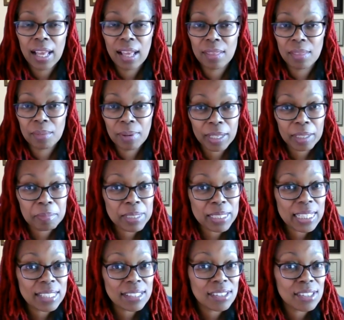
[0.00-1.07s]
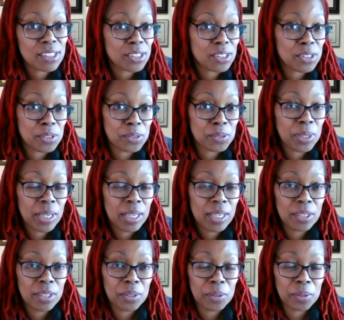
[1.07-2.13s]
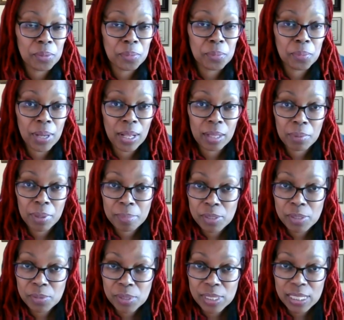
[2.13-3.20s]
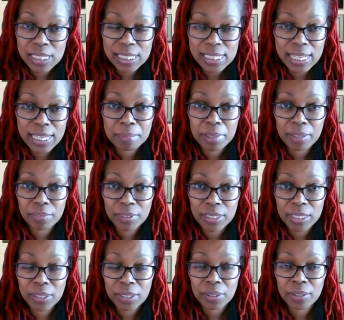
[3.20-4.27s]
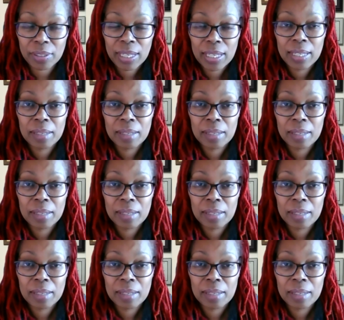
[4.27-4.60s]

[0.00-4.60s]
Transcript: and the recommendations to do your well women's routine exam every year,